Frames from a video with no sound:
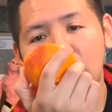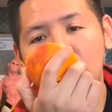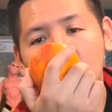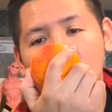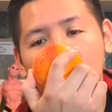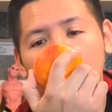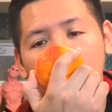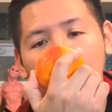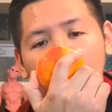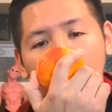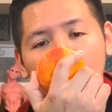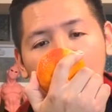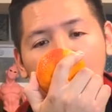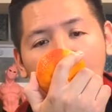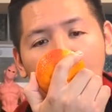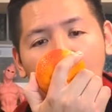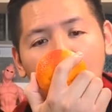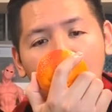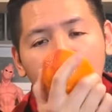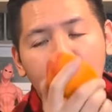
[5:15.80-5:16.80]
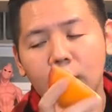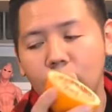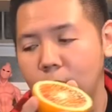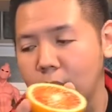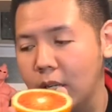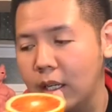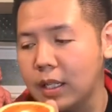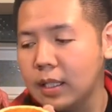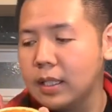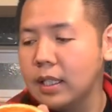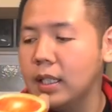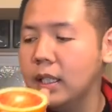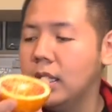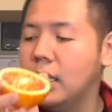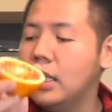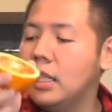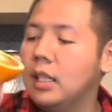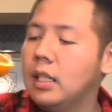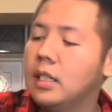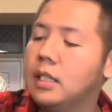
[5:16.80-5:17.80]
some sangre, some blood
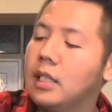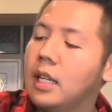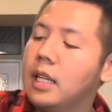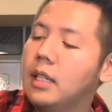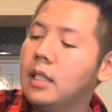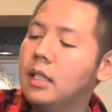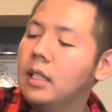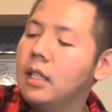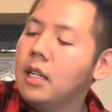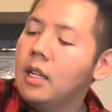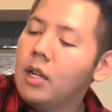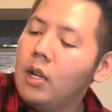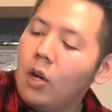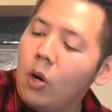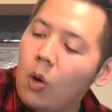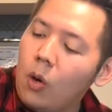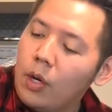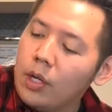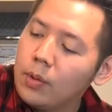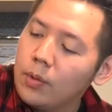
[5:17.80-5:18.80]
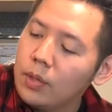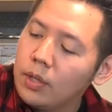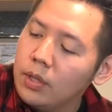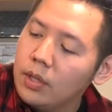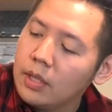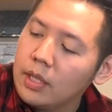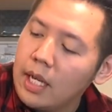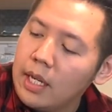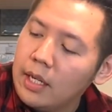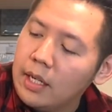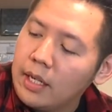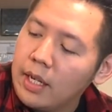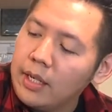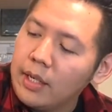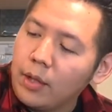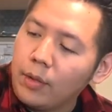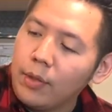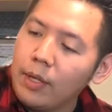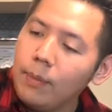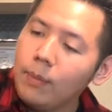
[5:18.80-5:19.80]
inside the orange, which looks kind
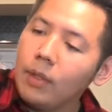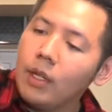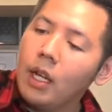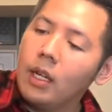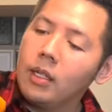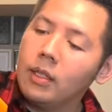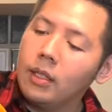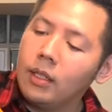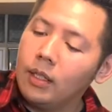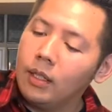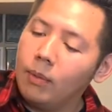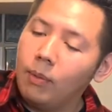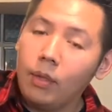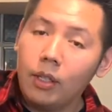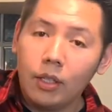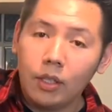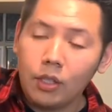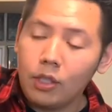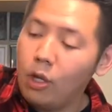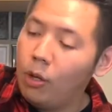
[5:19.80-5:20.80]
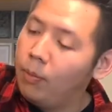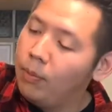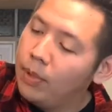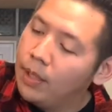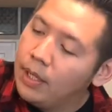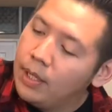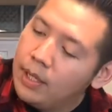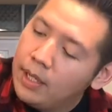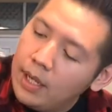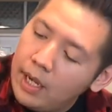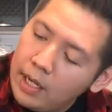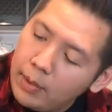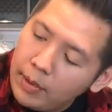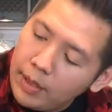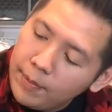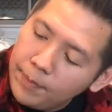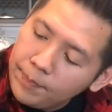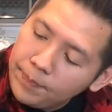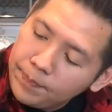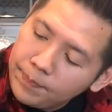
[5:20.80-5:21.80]
of creepy, honestly, but it looks dope.
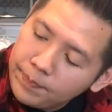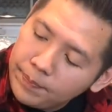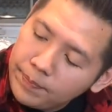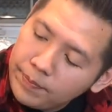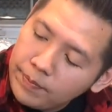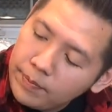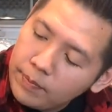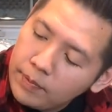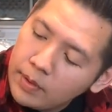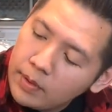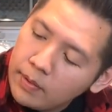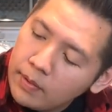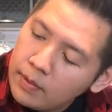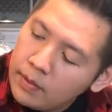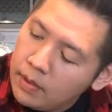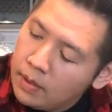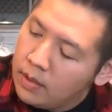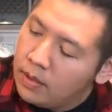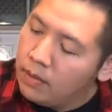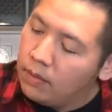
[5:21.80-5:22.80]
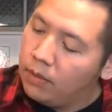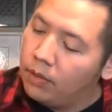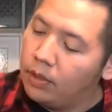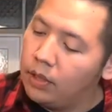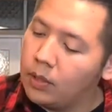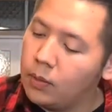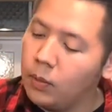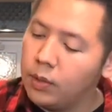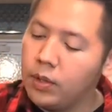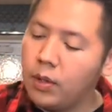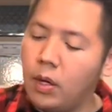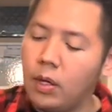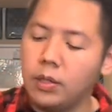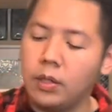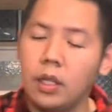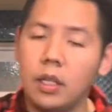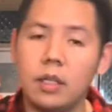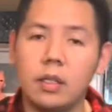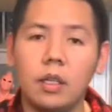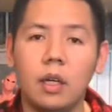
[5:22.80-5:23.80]
Anyway, for this one, you're also
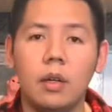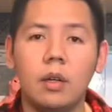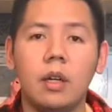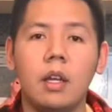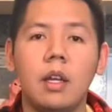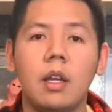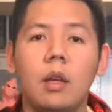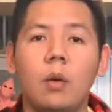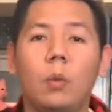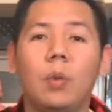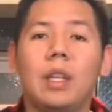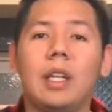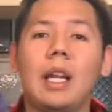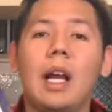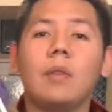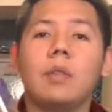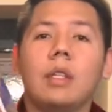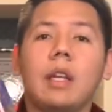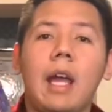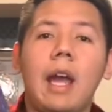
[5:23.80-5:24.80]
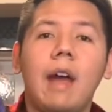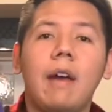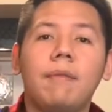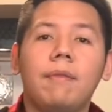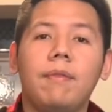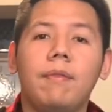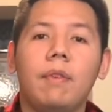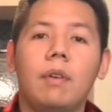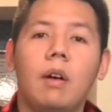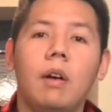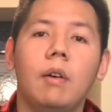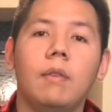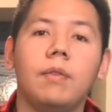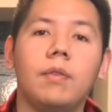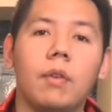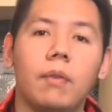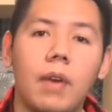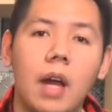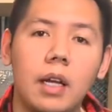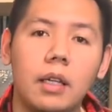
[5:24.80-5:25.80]
gonna start with 1.5 ounces of
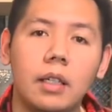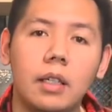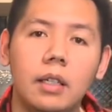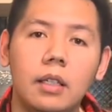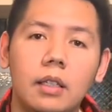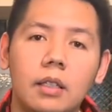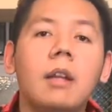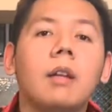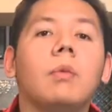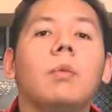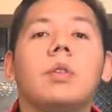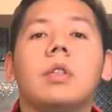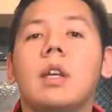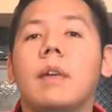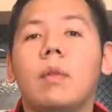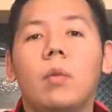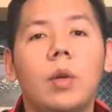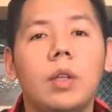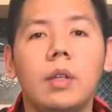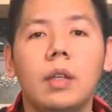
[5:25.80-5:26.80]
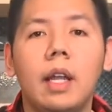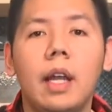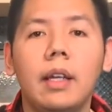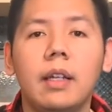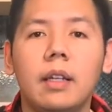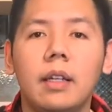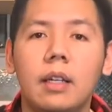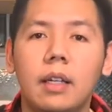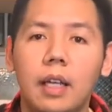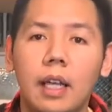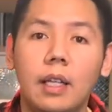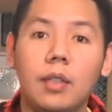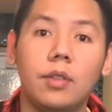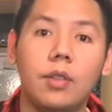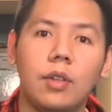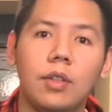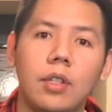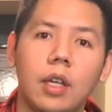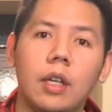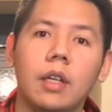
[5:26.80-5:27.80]
your vodka, whichever one you like, into
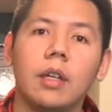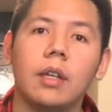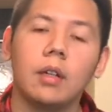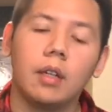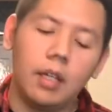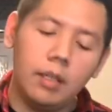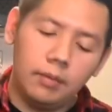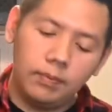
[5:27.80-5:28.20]
your shaker, okay?